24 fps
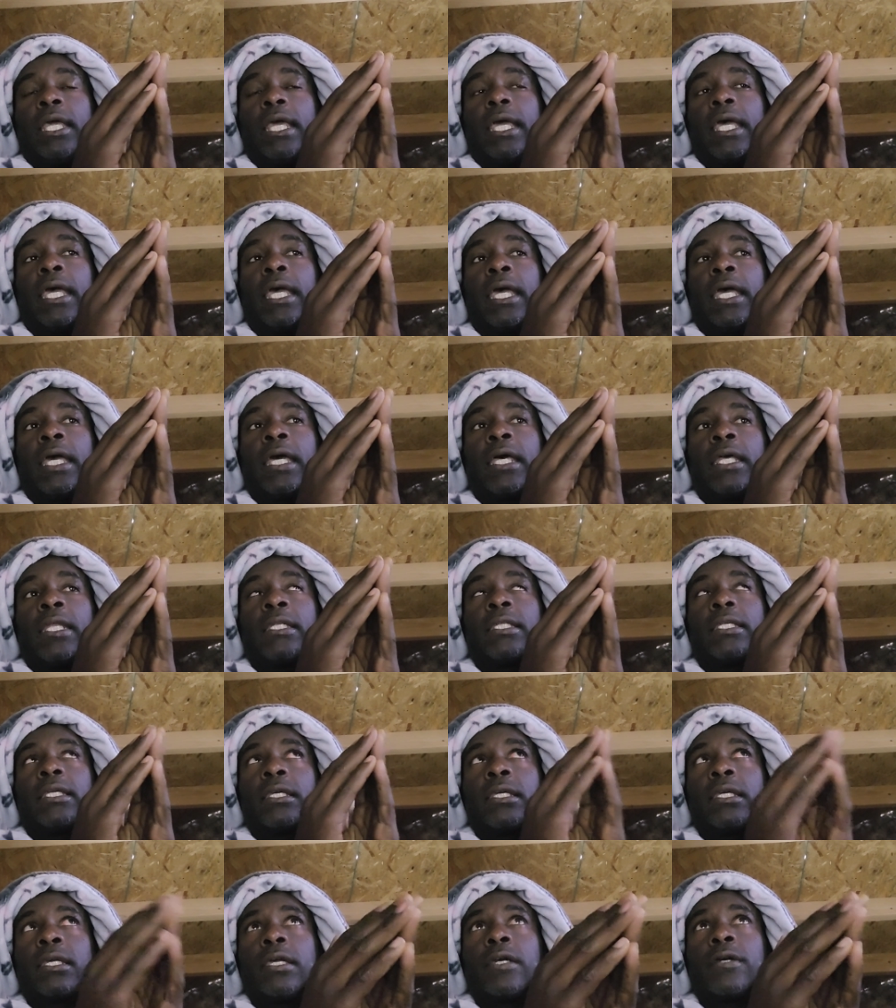And
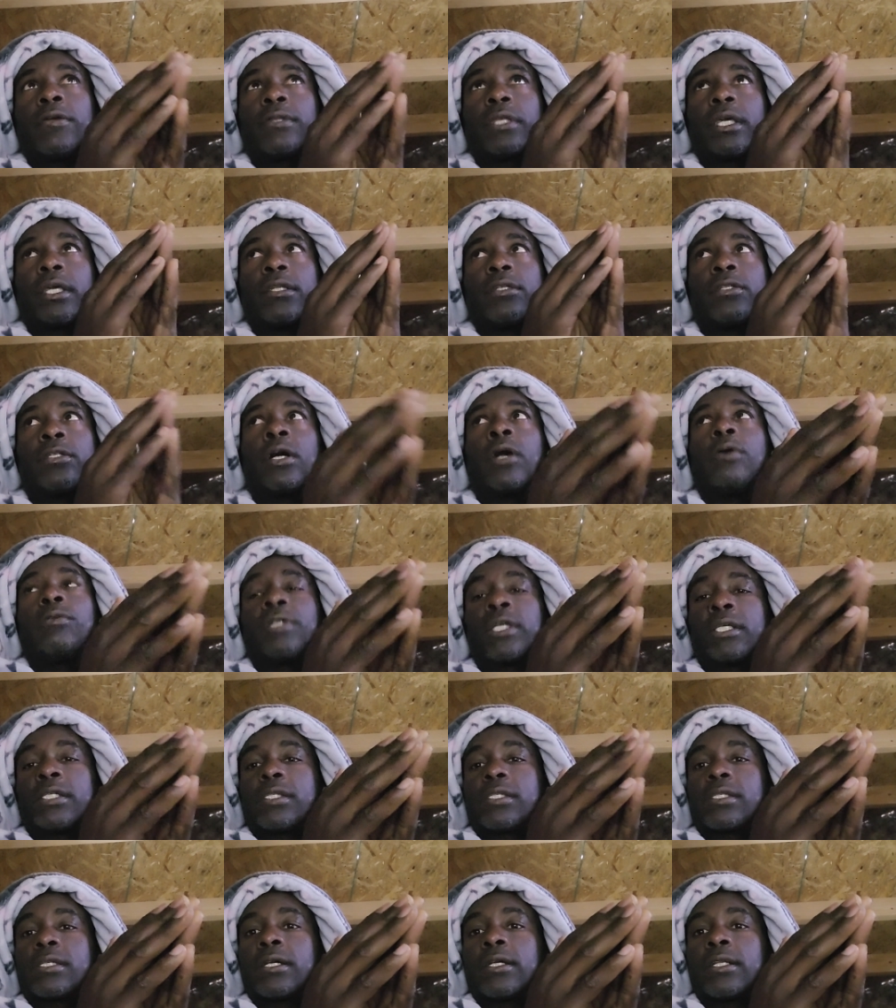here they don't
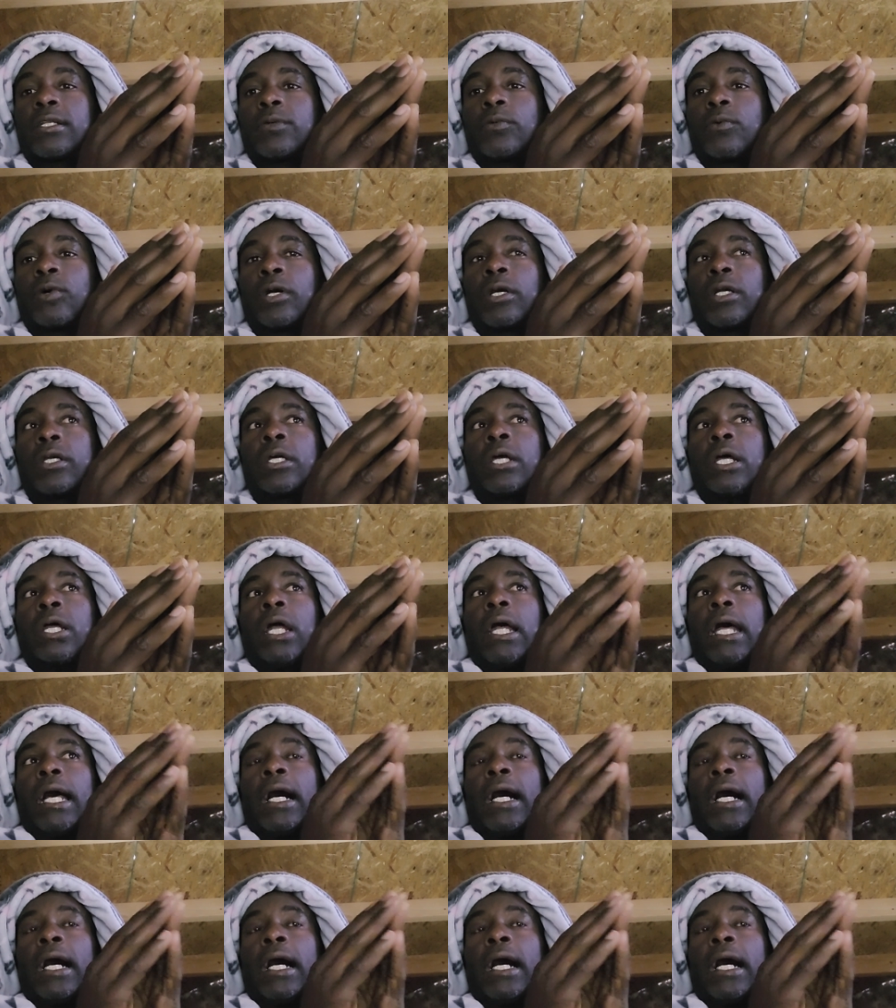necessarily work.